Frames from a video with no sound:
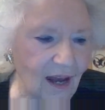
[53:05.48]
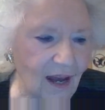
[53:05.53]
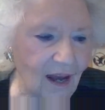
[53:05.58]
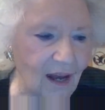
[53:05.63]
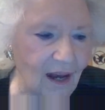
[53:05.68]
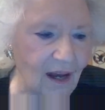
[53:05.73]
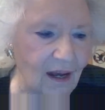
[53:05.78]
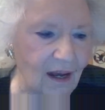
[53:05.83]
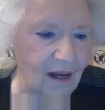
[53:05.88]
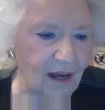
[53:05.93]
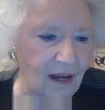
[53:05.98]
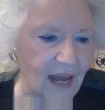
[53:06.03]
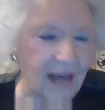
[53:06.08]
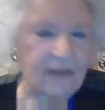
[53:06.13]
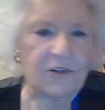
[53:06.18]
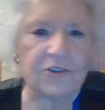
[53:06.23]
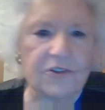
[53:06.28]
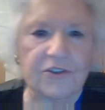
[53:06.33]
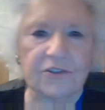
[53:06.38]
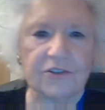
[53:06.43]
How
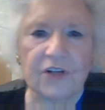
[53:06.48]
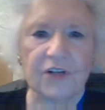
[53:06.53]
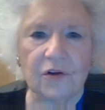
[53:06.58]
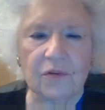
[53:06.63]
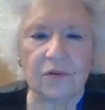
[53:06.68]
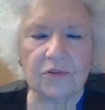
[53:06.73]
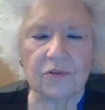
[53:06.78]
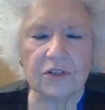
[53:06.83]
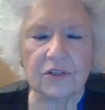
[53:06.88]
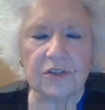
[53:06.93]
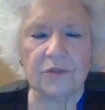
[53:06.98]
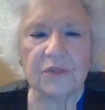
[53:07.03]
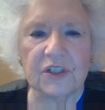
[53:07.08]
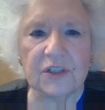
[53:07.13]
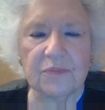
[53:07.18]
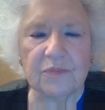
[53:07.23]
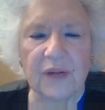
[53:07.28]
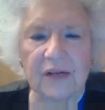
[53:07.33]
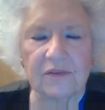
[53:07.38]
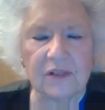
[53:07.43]
did you know so much
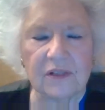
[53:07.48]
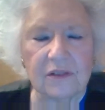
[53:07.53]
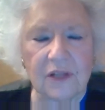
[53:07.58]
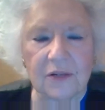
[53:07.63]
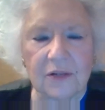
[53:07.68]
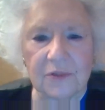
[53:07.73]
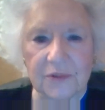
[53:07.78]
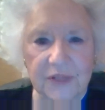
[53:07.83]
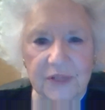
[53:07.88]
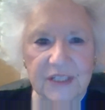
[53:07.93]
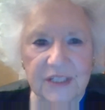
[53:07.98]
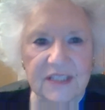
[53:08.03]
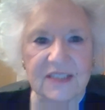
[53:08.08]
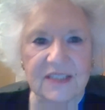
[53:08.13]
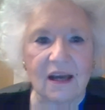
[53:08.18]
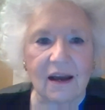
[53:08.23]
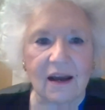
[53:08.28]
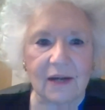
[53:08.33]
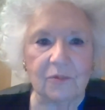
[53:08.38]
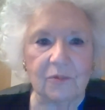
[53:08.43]
about the Lower East
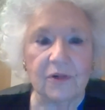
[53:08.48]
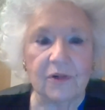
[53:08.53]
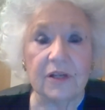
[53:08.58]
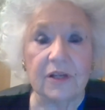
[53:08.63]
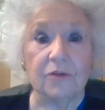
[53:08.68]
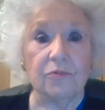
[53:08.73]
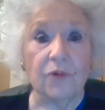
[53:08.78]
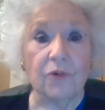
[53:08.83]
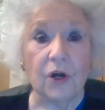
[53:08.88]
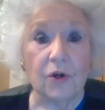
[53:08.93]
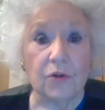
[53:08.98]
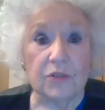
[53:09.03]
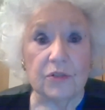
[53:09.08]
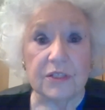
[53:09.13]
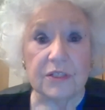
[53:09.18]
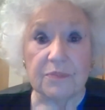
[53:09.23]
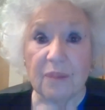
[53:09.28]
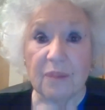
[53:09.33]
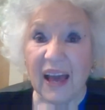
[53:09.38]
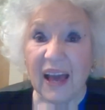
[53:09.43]
Side? Were there
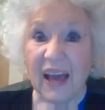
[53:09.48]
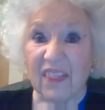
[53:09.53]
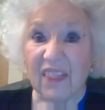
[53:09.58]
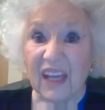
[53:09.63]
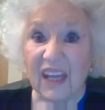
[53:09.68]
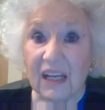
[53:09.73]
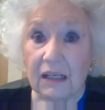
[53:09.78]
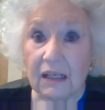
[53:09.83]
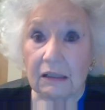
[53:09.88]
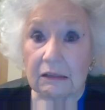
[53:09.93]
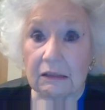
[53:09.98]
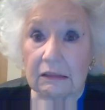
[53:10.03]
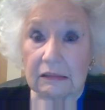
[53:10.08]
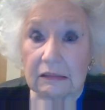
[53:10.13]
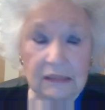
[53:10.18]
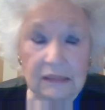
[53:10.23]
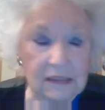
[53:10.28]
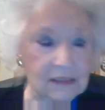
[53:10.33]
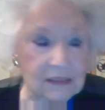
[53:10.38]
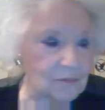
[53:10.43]
roads back then?
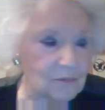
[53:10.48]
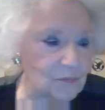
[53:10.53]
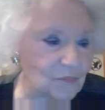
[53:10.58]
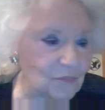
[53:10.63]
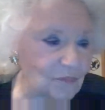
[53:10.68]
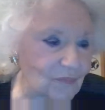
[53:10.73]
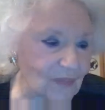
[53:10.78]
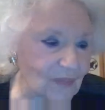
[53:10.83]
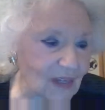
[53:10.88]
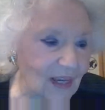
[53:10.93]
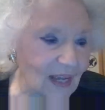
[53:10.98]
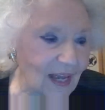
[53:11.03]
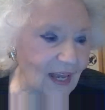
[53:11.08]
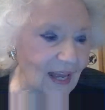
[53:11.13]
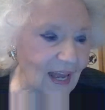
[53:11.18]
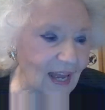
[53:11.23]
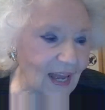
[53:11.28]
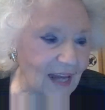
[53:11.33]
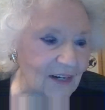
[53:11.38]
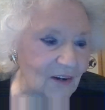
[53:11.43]

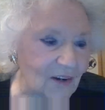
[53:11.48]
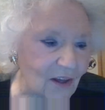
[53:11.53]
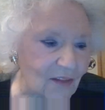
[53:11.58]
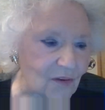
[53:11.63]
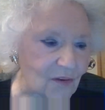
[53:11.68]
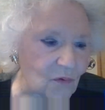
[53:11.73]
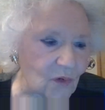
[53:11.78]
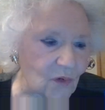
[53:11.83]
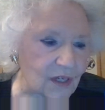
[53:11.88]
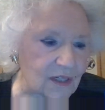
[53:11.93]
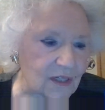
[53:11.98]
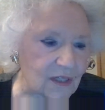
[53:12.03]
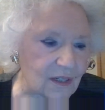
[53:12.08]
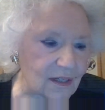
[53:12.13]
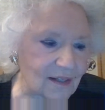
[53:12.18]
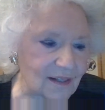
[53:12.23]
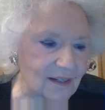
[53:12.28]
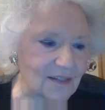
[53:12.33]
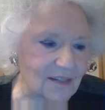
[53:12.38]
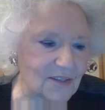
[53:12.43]
And another one
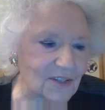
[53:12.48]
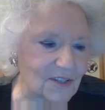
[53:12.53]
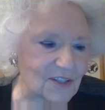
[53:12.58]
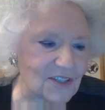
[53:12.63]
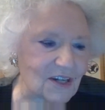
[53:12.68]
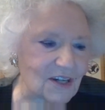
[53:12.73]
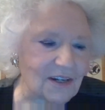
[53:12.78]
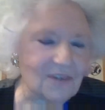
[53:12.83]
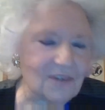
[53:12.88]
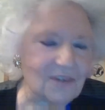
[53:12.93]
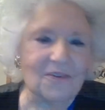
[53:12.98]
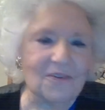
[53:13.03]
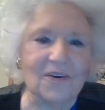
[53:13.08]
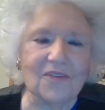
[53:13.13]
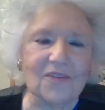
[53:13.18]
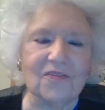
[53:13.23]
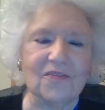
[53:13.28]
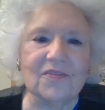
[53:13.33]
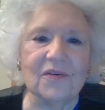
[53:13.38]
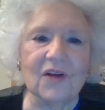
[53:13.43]
started
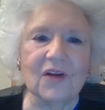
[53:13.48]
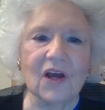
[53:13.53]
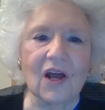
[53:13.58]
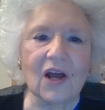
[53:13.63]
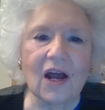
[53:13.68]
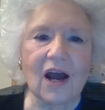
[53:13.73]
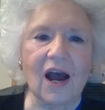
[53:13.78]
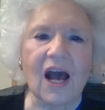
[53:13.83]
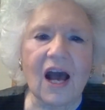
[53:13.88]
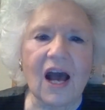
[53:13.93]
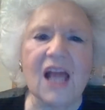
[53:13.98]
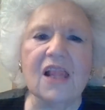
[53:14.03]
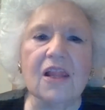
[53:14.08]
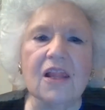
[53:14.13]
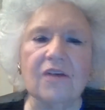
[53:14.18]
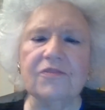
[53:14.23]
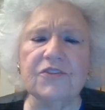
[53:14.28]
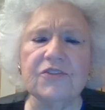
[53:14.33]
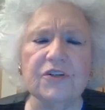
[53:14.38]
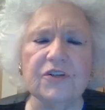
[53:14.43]
off, I
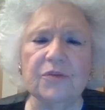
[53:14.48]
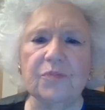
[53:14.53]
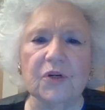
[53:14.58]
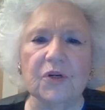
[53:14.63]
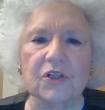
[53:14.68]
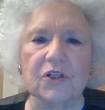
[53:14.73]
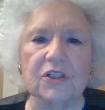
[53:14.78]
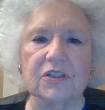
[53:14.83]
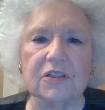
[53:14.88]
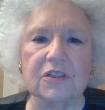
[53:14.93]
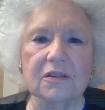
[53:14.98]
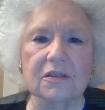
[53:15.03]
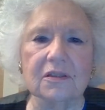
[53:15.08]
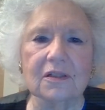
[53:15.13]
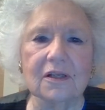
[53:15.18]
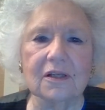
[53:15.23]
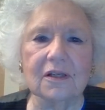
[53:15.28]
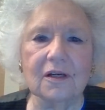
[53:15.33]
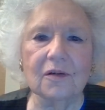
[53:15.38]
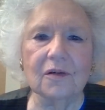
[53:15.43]
loved your books,
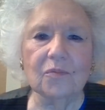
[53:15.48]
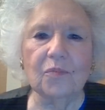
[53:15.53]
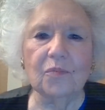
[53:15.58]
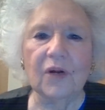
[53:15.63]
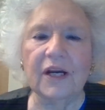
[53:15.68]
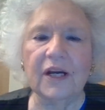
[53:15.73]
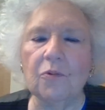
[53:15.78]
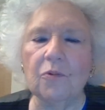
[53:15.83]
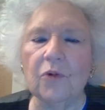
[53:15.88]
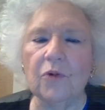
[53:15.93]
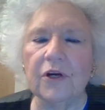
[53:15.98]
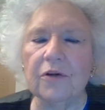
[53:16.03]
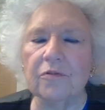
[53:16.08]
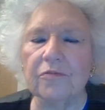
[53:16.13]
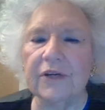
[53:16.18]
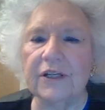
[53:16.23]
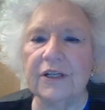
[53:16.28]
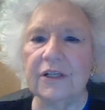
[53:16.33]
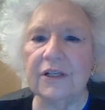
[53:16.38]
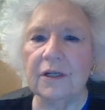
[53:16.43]
but I would have
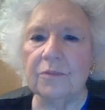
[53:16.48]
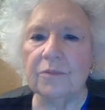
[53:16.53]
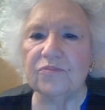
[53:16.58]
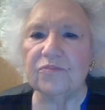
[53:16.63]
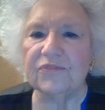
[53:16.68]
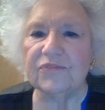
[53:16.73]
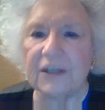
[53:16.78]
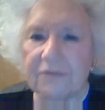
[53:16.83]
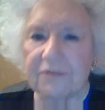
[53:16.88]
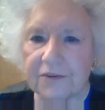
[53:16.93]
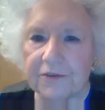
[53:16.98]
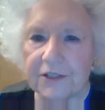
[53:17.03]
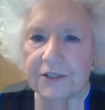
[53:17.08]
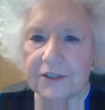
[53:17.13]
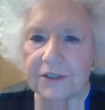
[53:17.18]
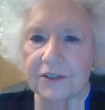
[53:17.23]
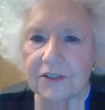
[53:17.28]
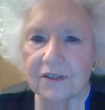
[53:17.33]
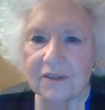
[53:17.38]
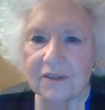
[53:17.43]
written them different.